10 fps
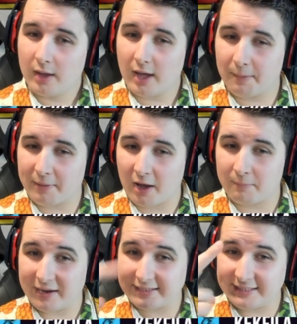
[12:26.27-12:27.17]
about
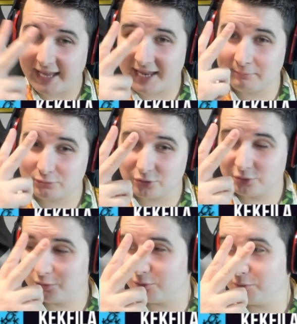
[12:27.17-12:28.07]
my Game
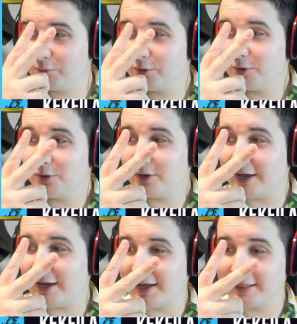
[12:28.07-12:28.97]
2
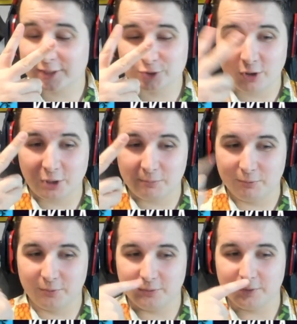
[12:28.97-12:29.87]
Electronic
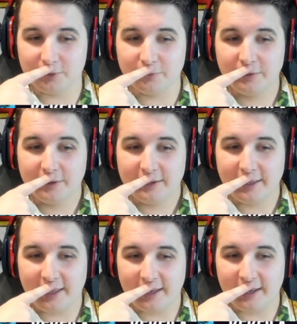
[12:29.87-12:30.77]
Boogaloo,
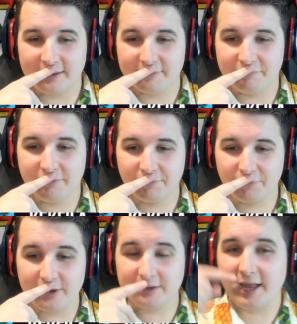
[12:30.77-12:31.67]
and feel
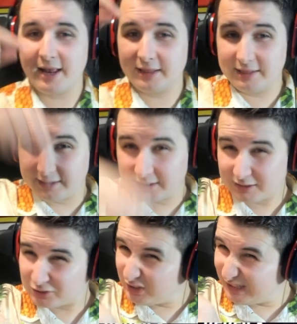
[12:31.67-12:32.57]
free to, again, make
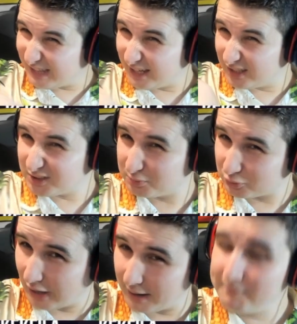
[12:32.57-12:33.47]
sure you like and
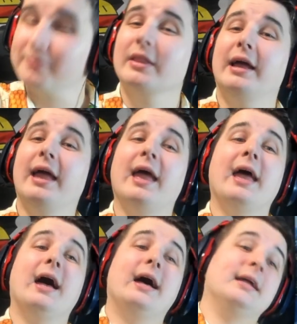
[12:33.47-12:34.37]
subscribe,
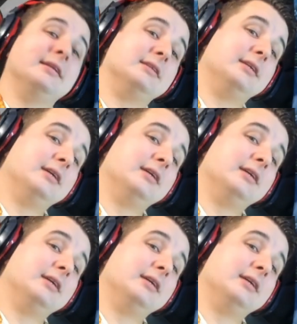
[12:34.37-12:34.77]
and